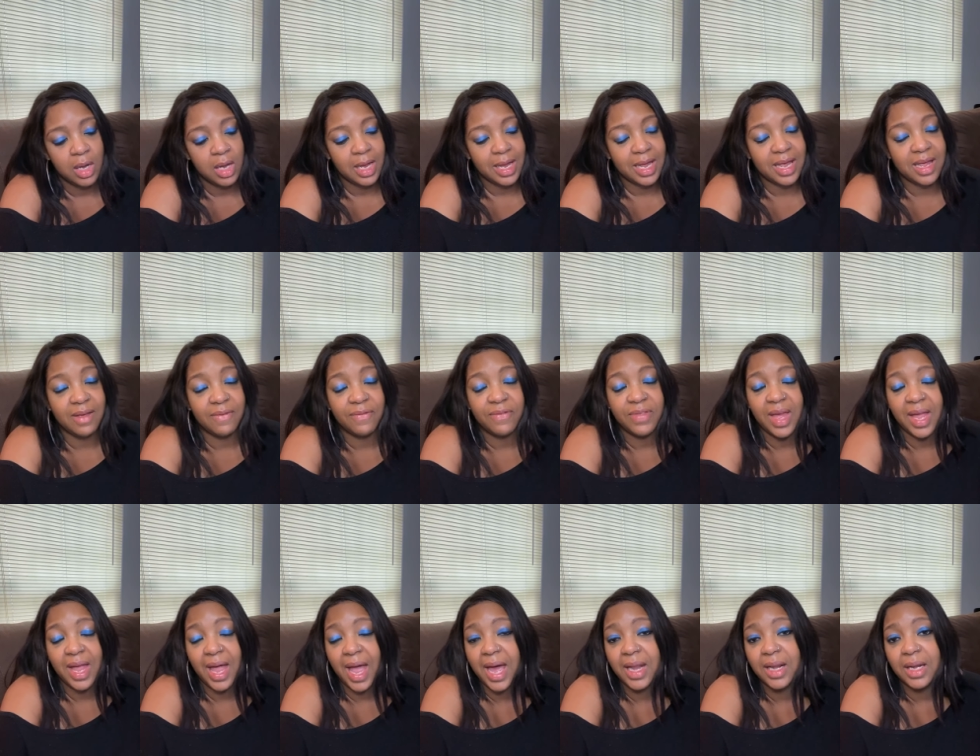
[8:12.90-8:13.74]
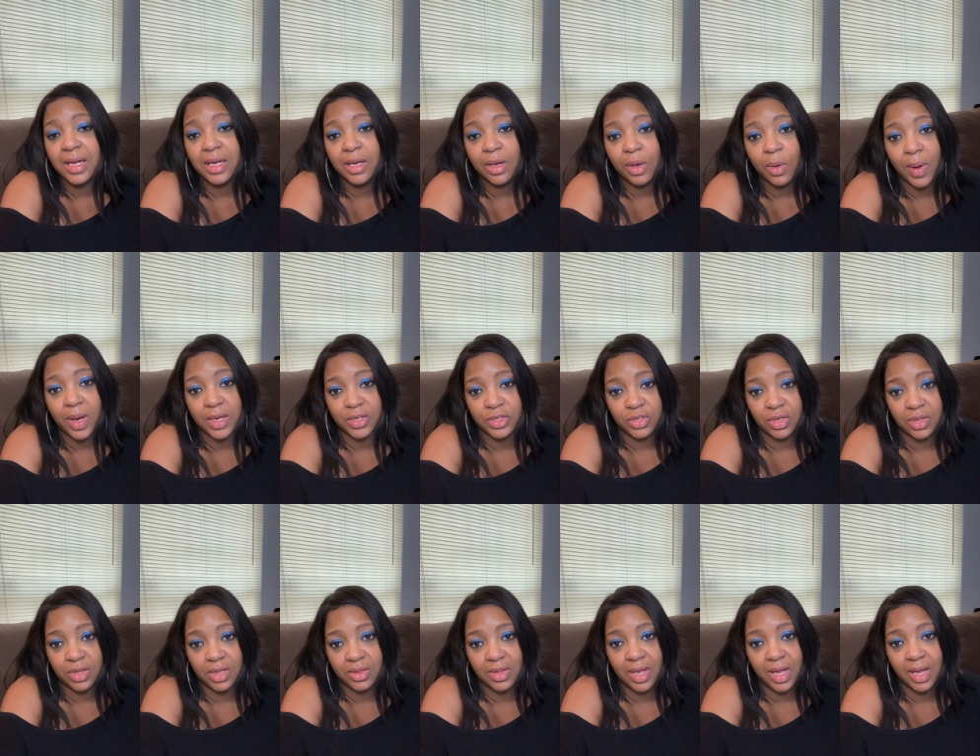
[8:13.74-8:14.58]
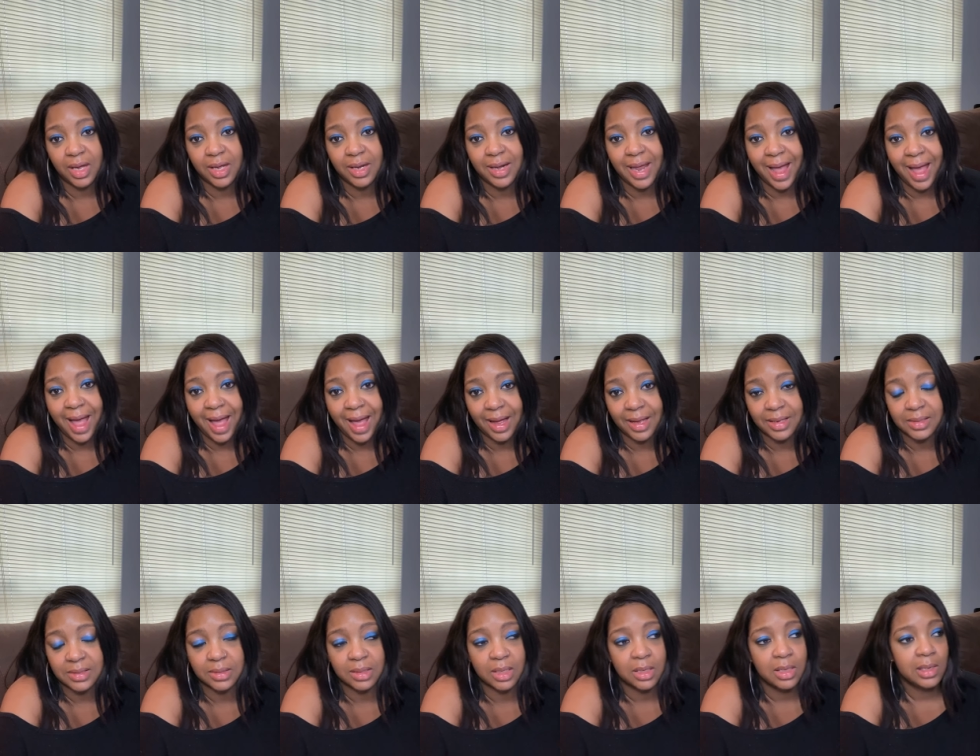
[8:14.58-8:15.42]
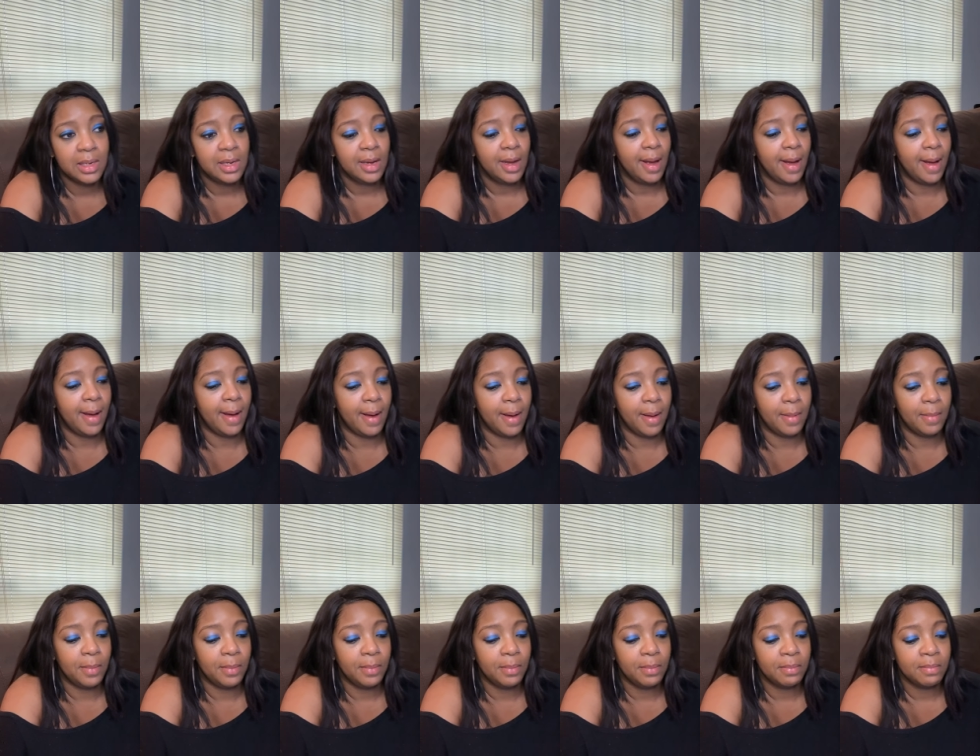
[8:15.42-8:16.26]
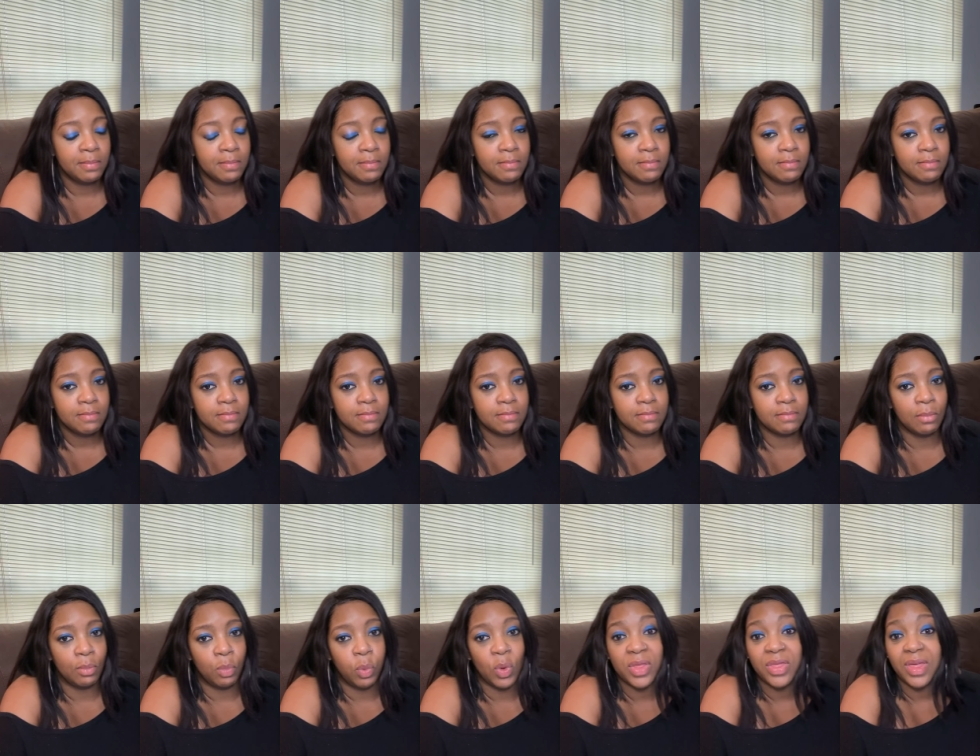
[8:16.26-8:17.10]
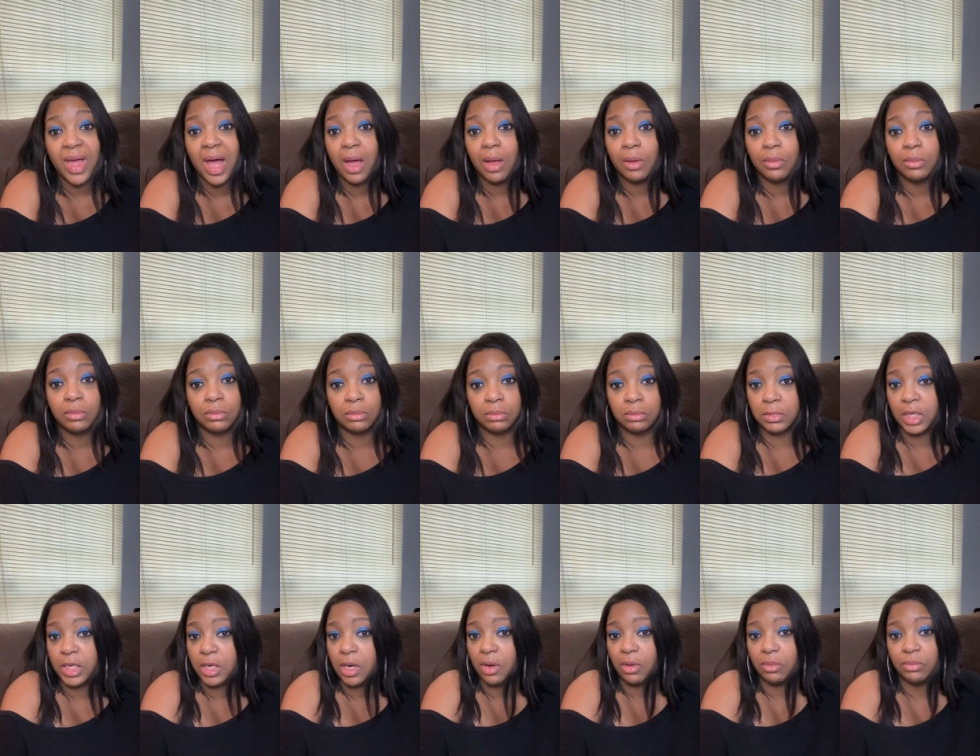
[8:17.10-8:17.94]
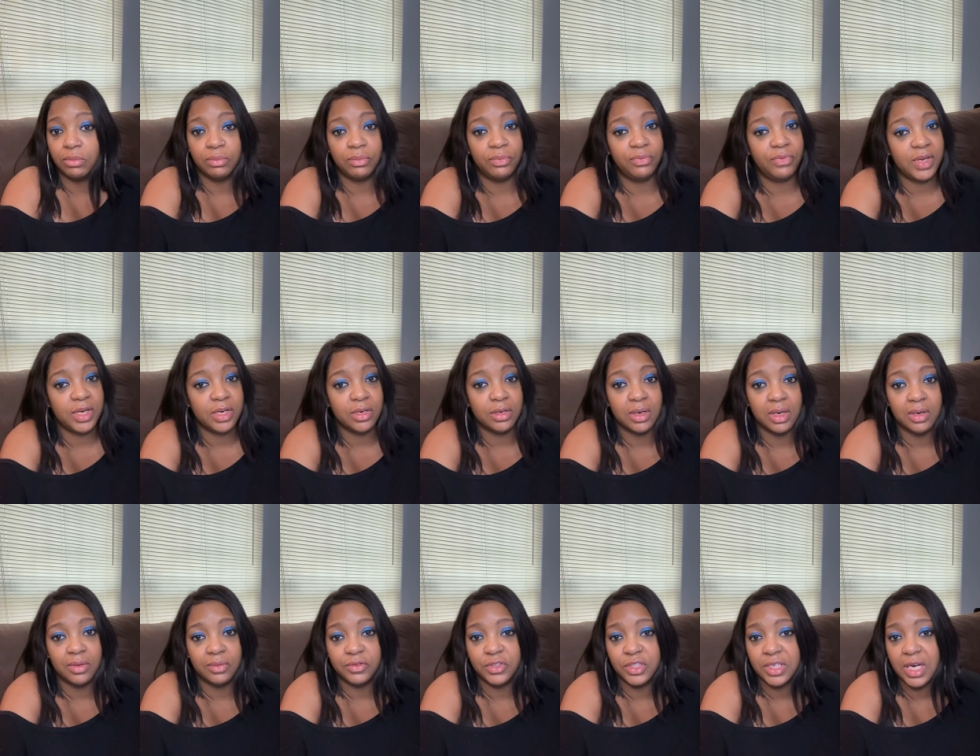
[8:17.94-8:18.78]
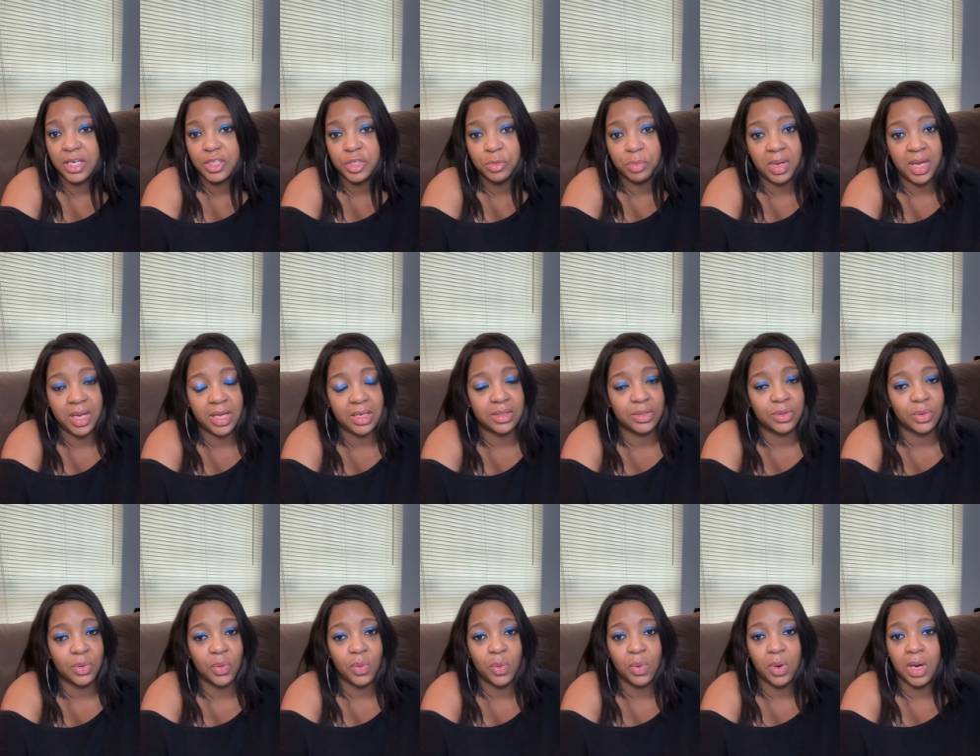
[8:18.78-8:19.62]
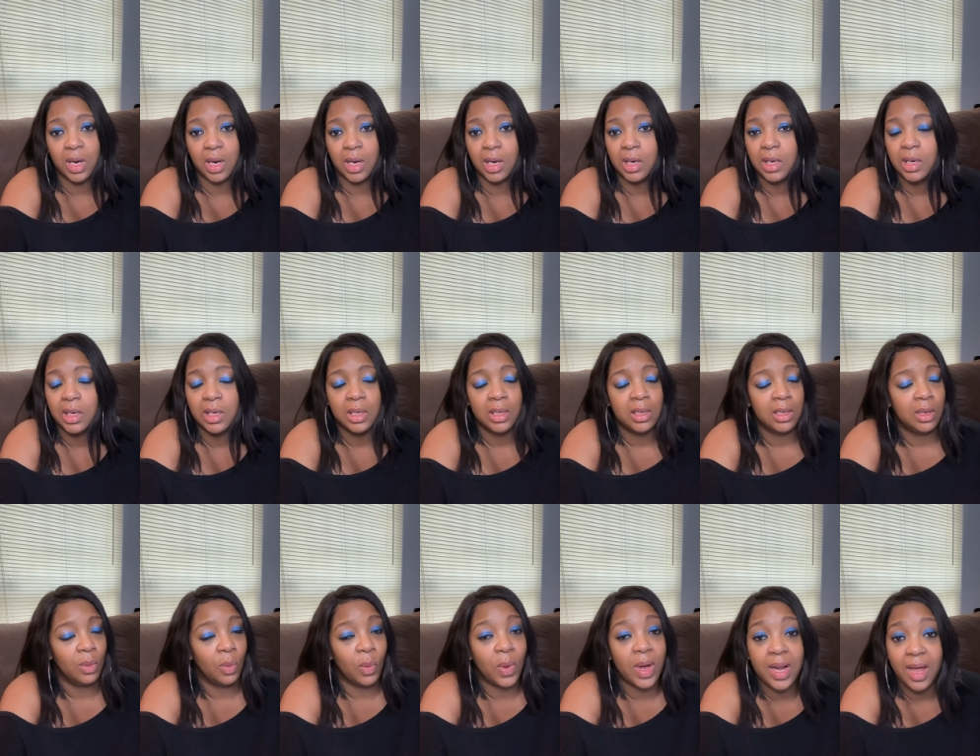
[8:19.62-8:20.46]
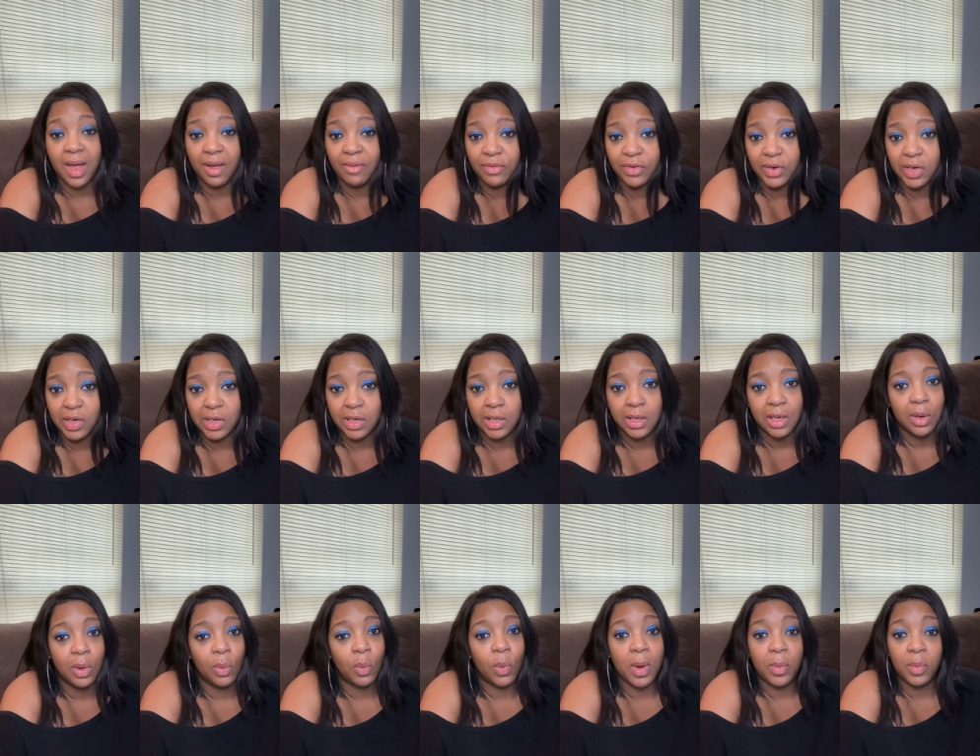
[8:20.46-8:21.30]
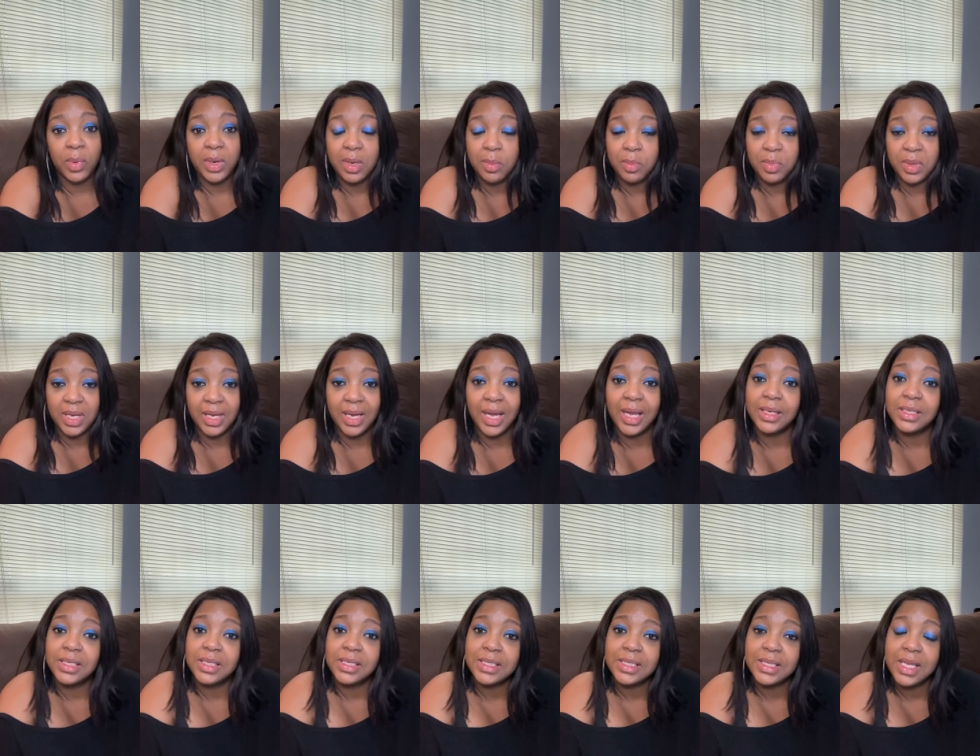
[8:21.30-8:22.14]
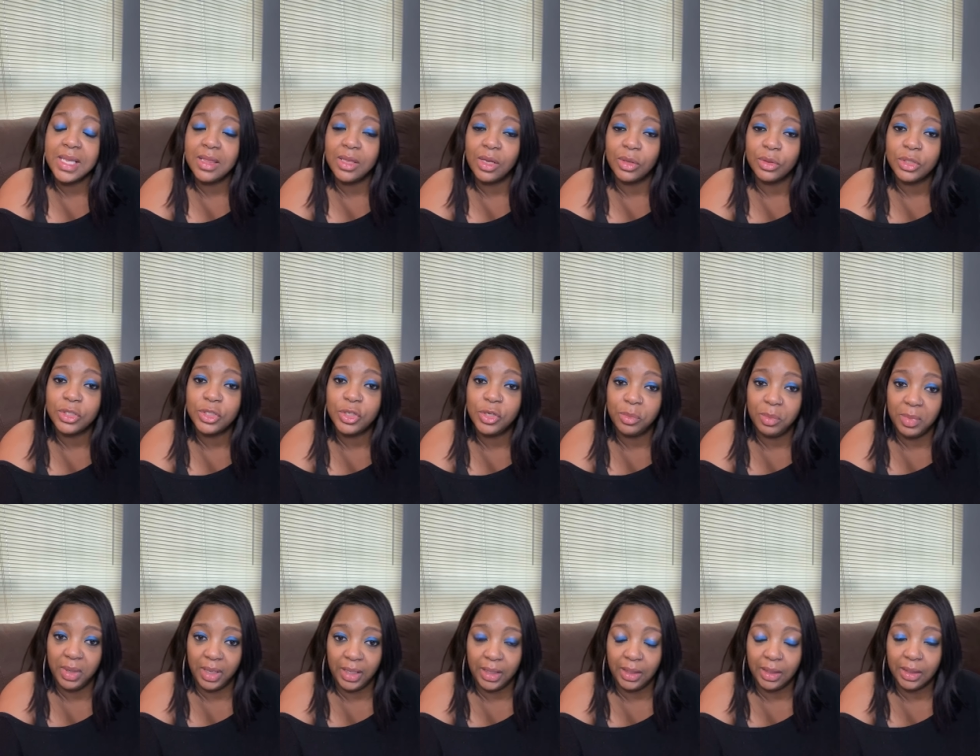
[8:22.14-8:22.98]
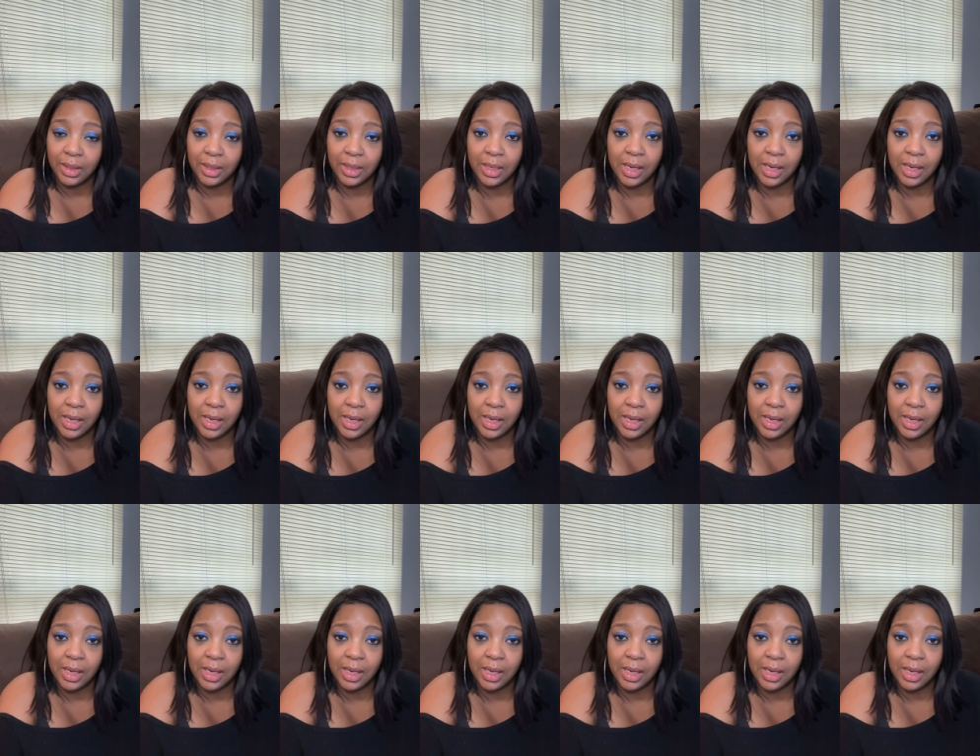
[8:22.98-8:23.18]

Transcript: if they had any question that they could ask um, without, you know, fear of judgment or whatever, what would it be? And to send those to me.